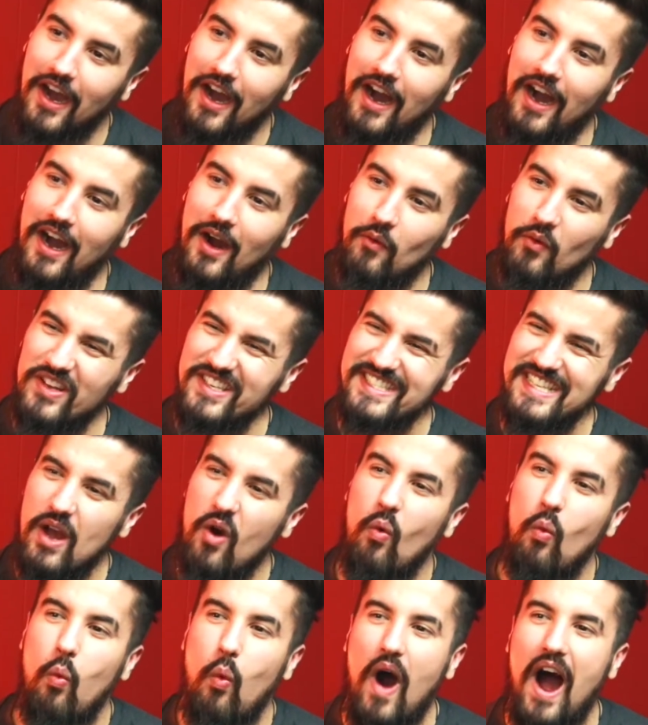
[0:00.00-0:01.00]
Uh, wasn't
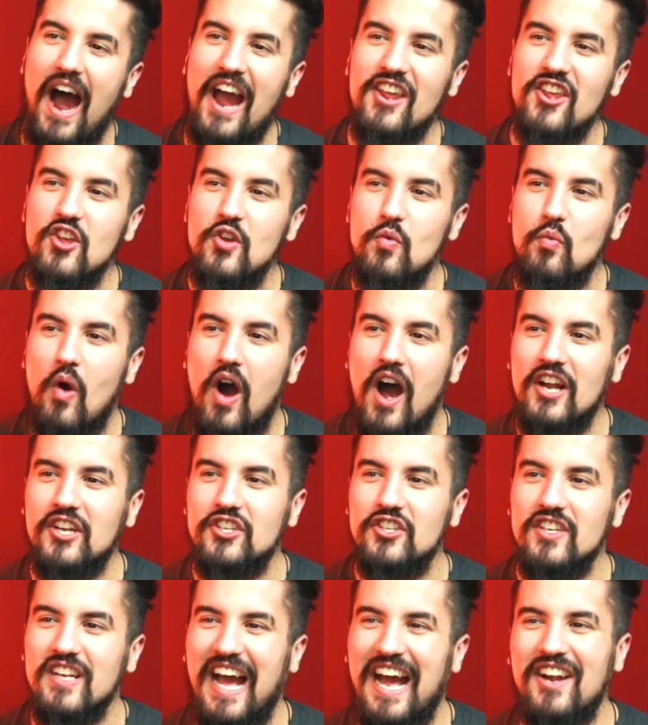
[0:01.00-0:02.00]
that why you
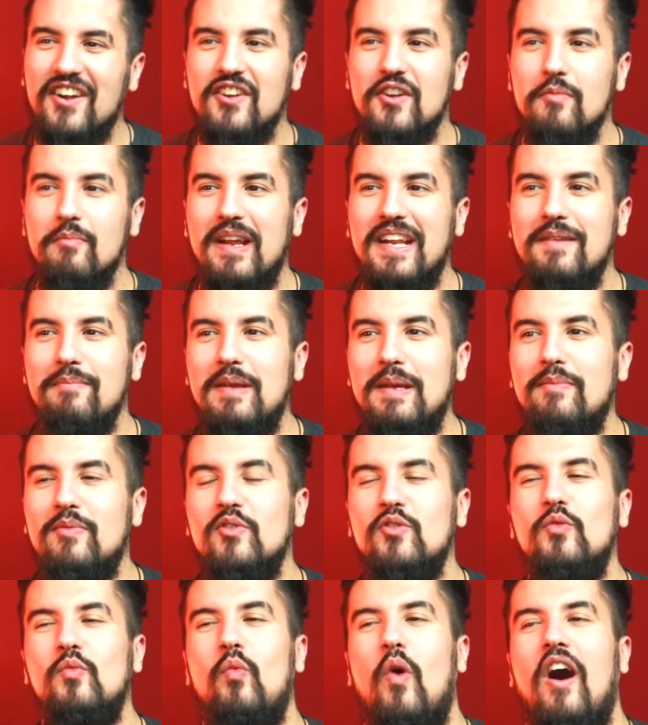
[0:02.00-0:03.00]
watch it? I don't know many
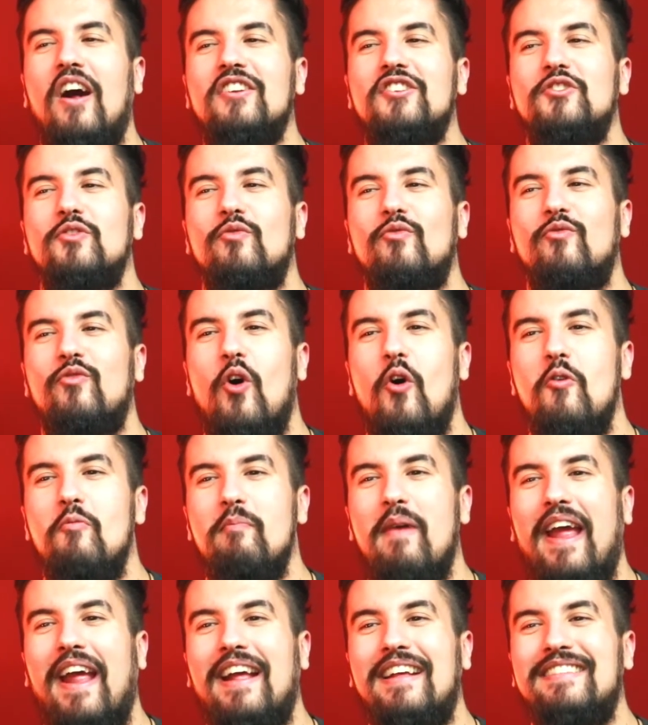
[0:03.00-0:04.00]
people who watch
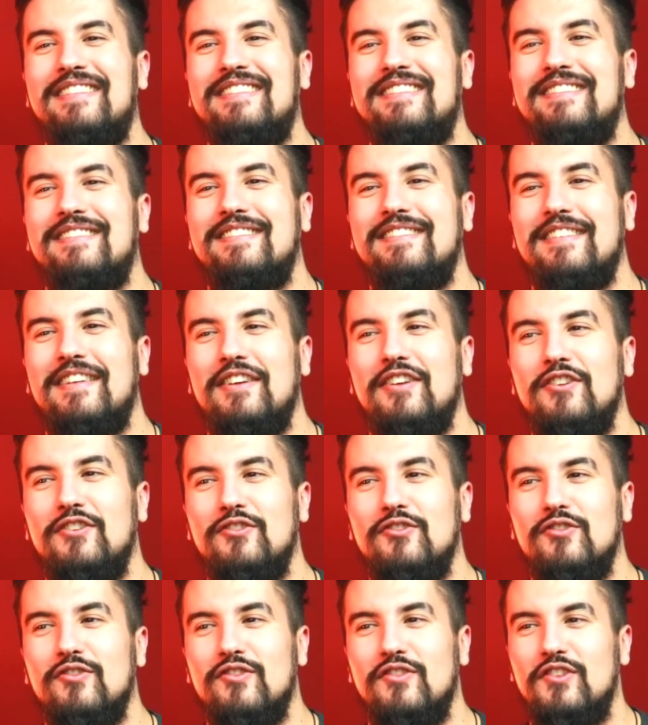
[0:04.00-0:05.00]
romance,
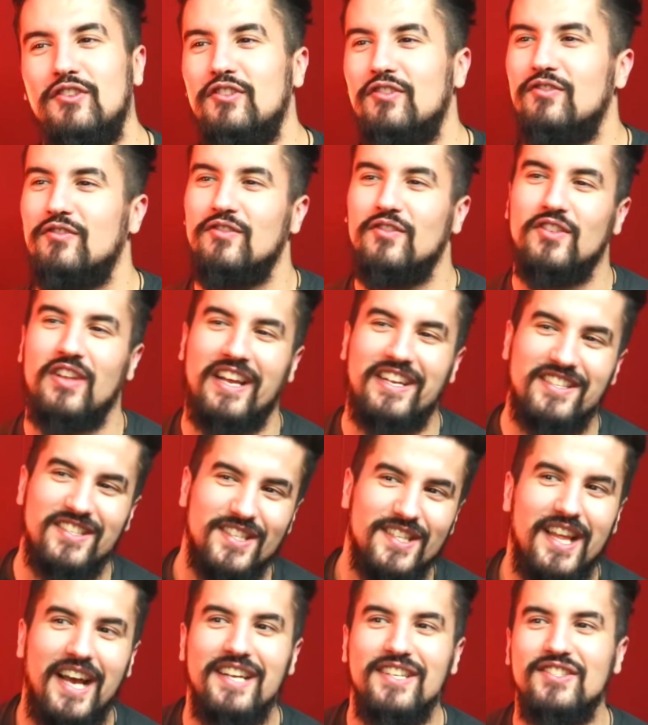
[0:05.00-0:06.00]
like
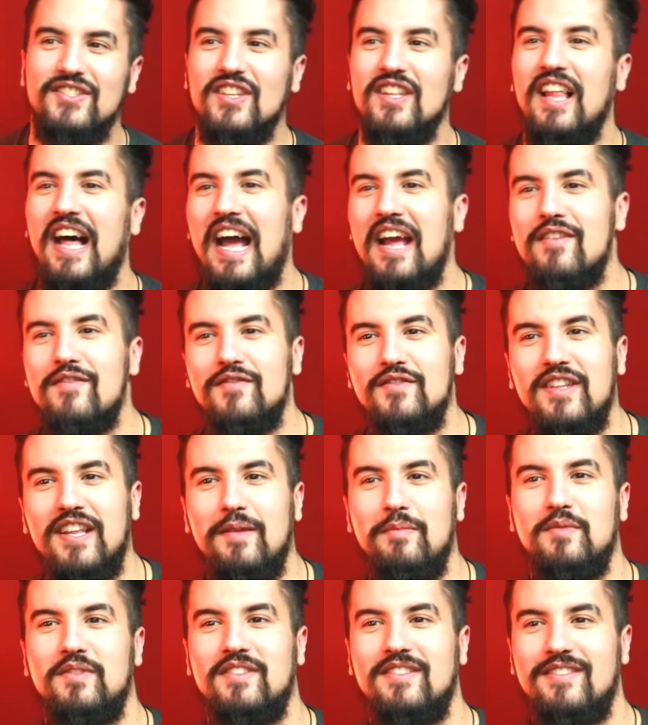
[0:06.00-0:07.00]
slice of life
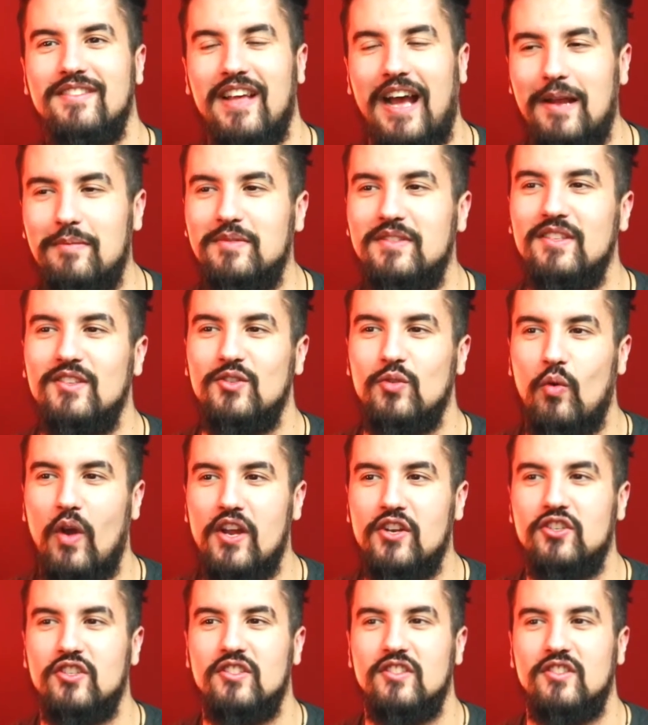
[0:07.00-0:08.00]
tips type
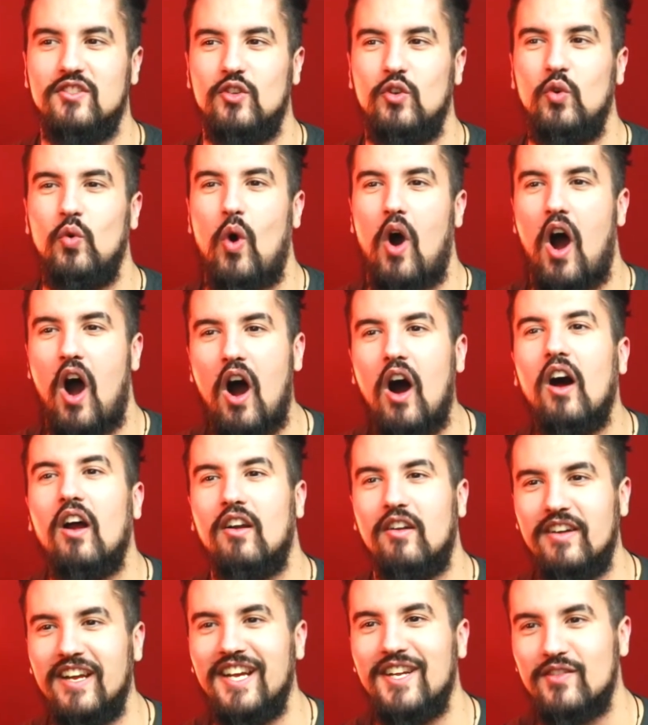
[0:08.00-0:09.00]
situations who
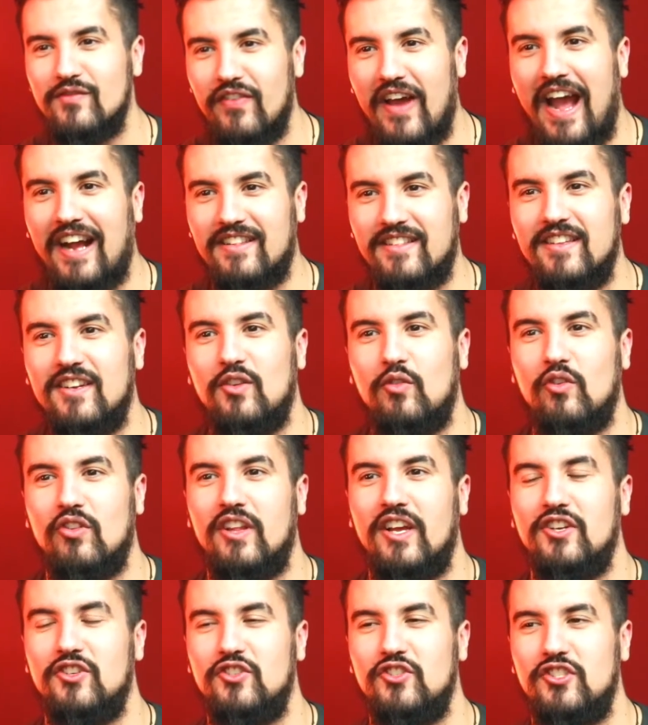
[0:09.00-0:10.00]
are in fact in a
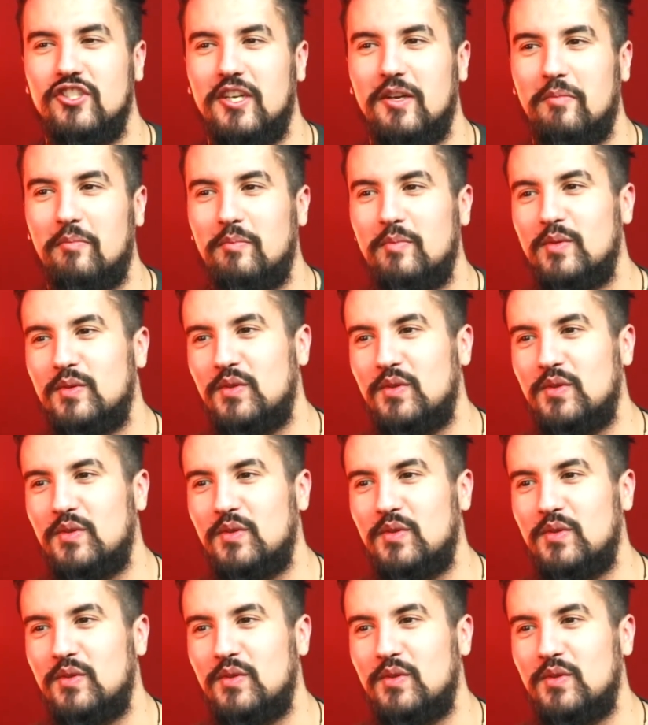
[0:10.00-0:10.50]
relationship.